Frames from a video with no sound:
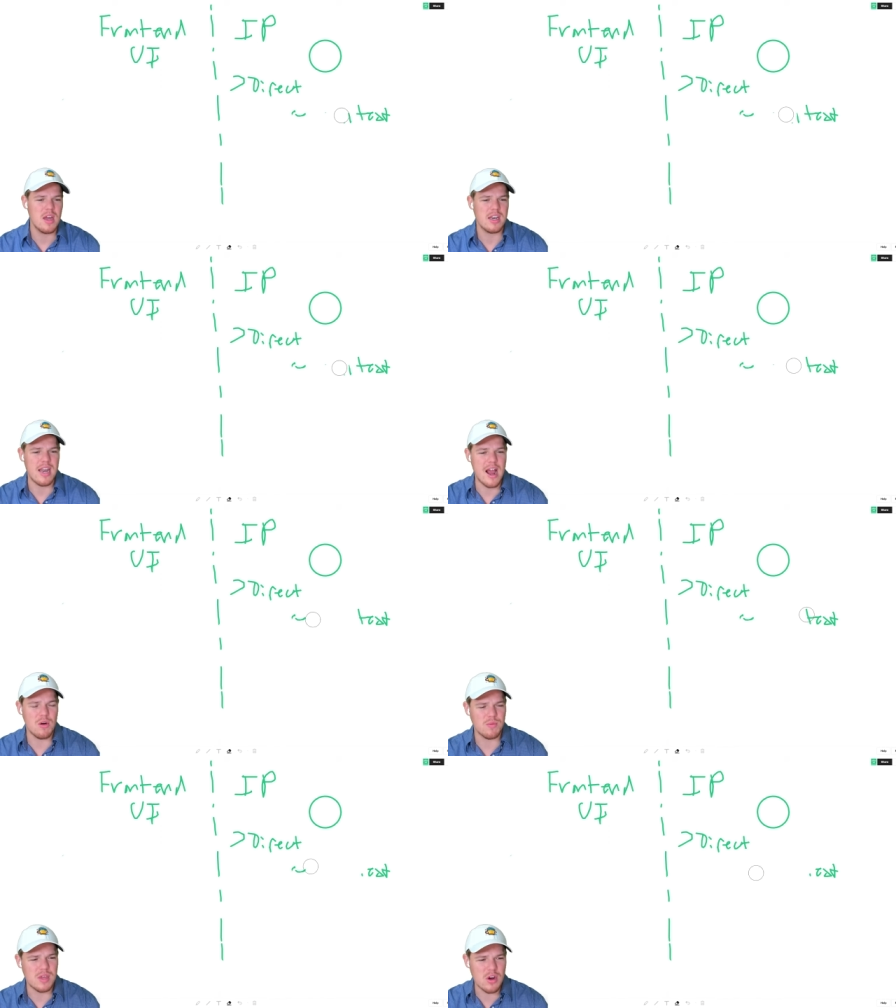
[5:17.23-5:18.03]

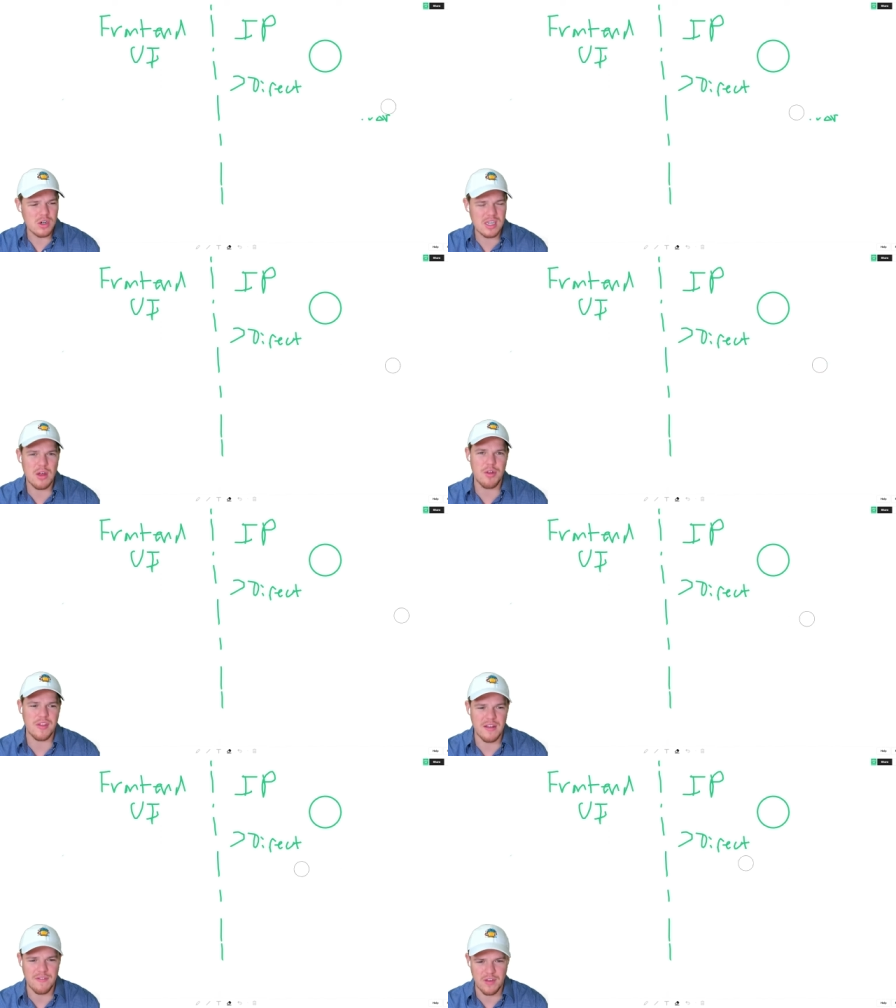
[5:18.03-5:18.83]
Now, here's another thing
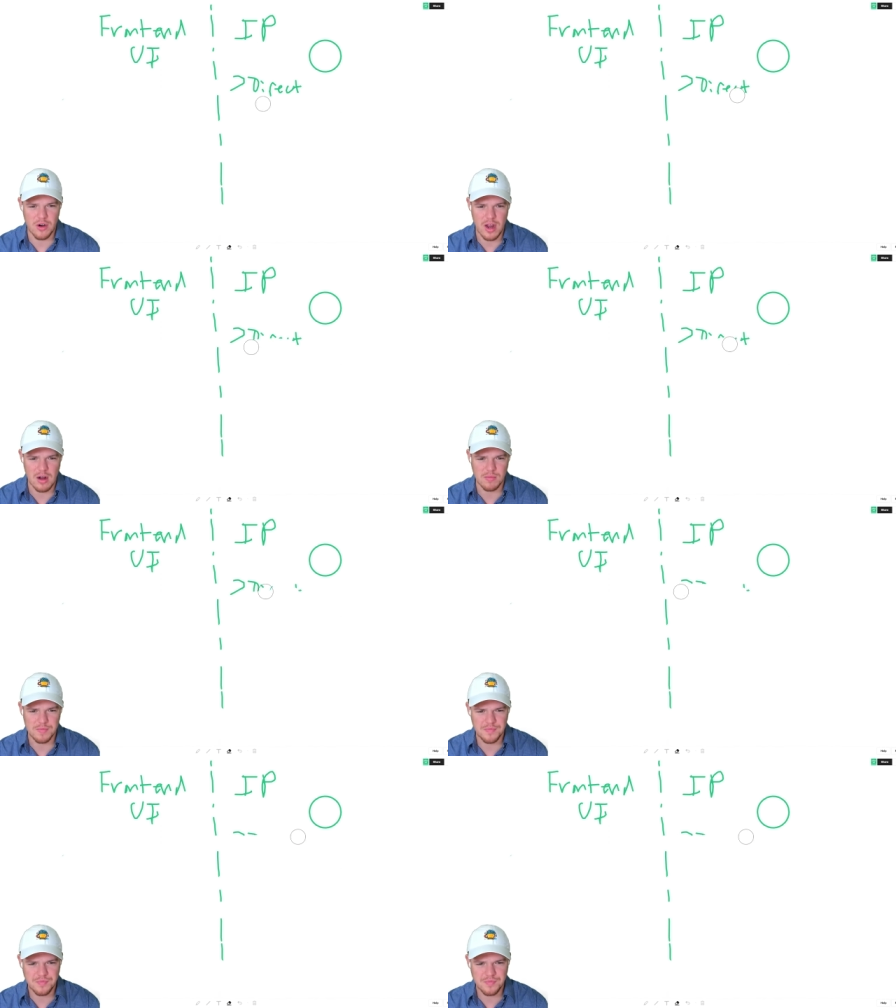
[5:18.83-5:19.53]
that I figured out,